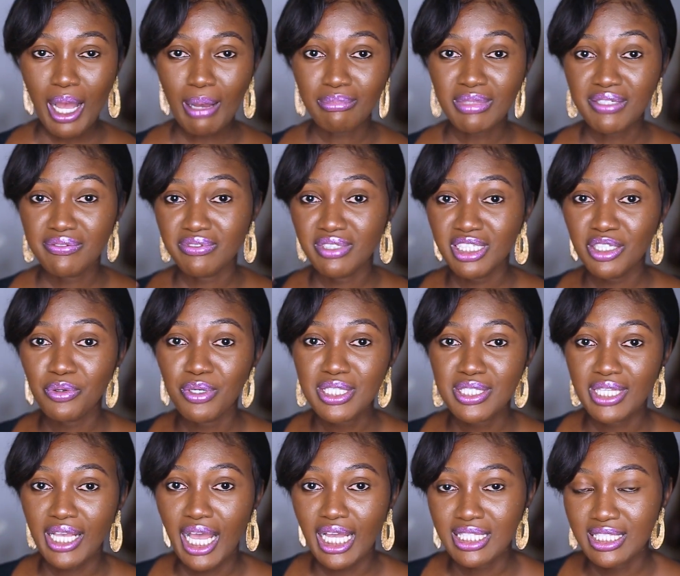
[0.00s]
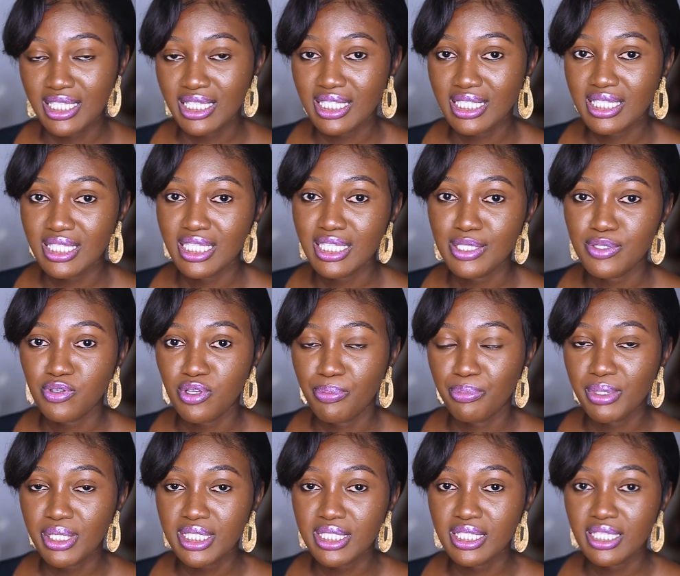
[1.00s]
I'm definitely going to cast this into a
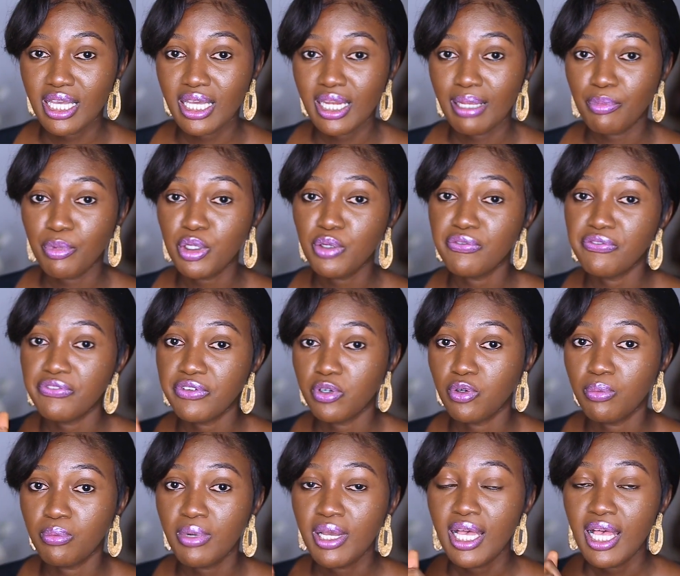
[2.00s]
pixie, and I'm going to film